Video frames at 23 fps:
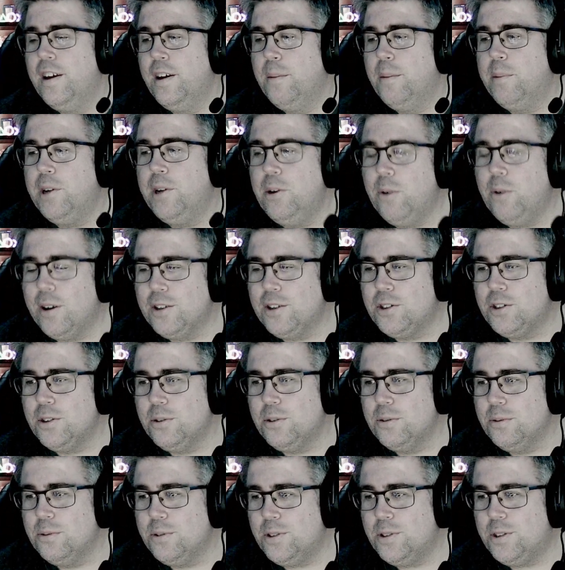but you
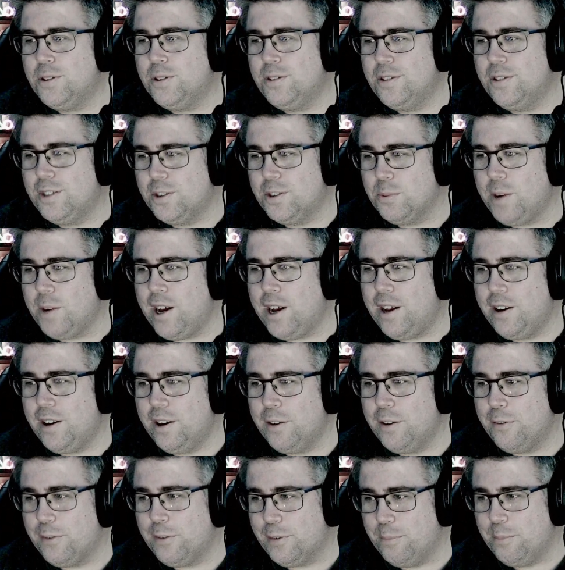also sweat
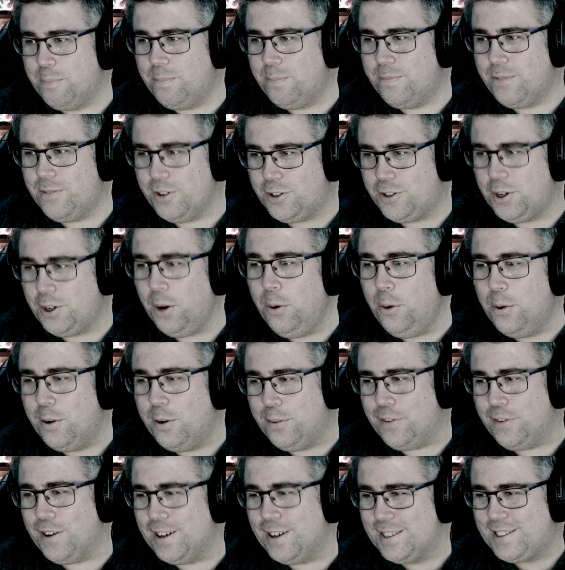enough for the two
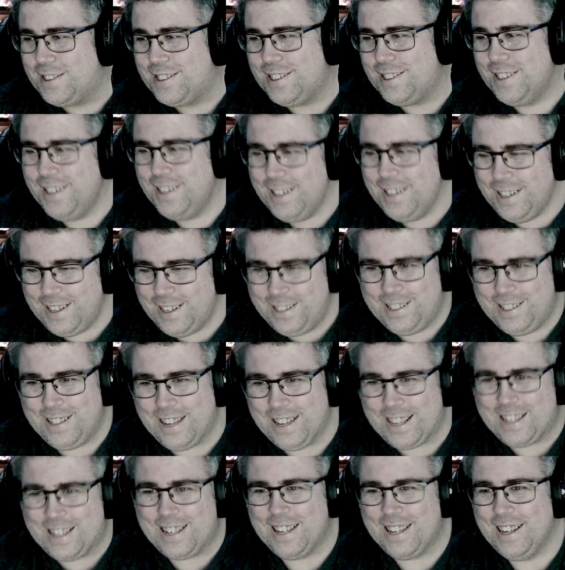of us. Like